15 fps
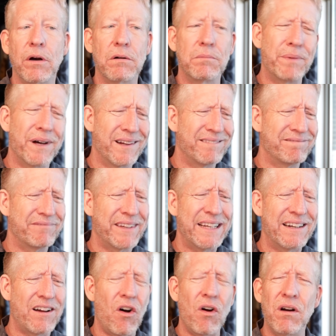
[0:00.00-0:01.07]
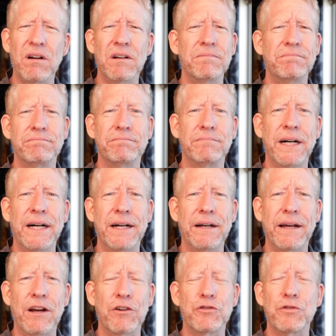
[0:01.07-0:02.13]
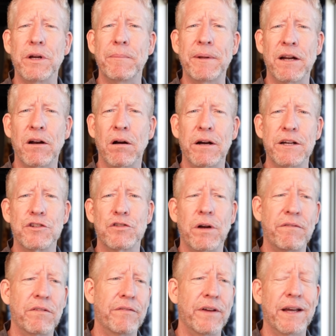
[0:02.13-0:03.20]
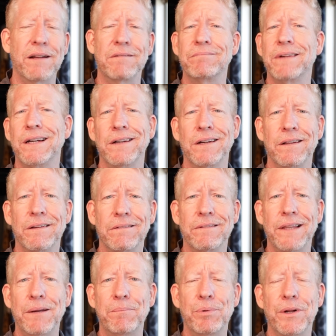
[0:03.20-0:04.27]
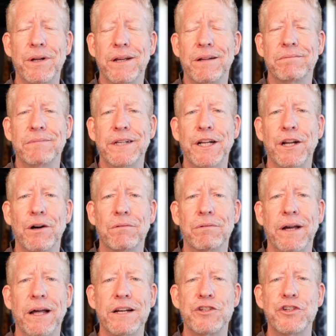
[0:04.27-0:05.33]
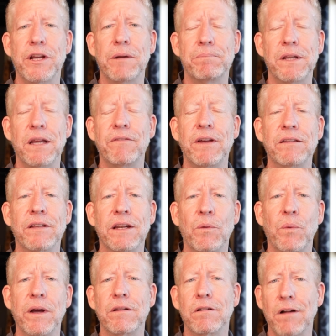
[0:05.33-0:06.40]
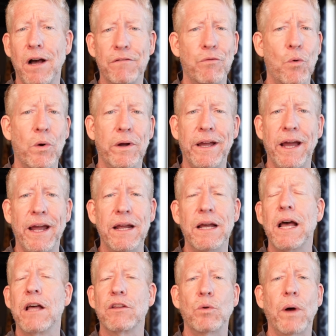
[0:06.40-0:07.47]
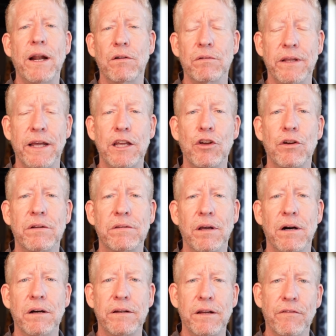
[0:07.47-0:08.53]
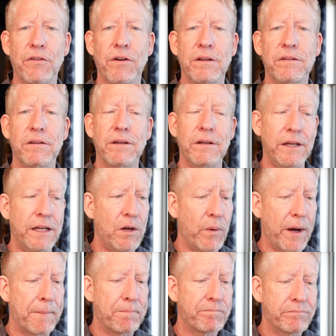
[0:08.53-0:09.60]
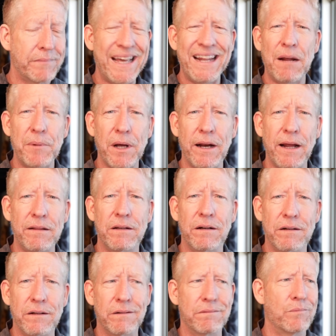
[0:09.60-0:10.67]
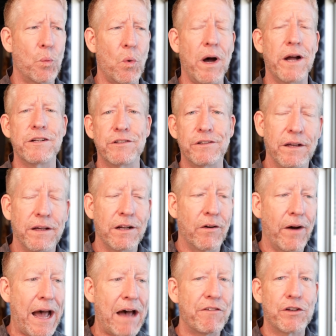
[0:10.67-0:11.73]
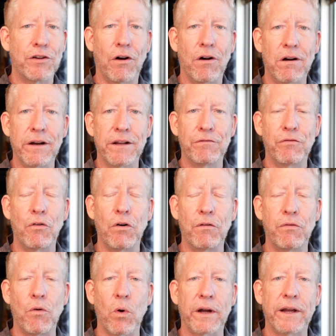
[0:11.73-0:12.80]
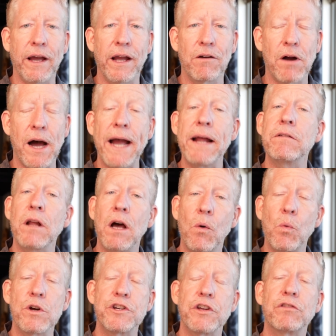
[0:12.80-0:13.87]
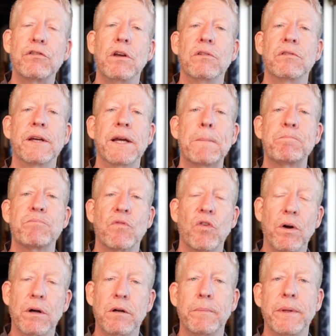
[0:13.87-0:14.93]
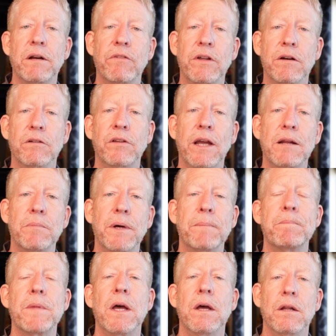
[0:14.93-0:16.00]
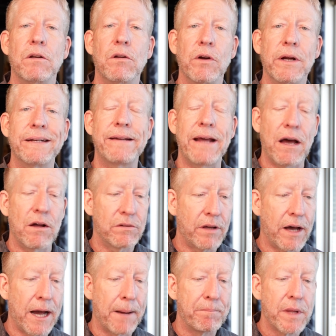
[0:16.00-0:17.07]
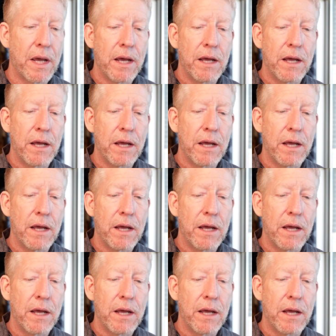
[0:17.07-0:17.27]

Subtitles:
But in our Airstream and in our leisure travel van, they put in, kind of cheap TVs anyway. They're not 4K, so I don't think you could tell a difference anyway. And I'm not out there to watch, Avatar in full 4K, right? No, we're just using it for a little bit of entertainment during downtime.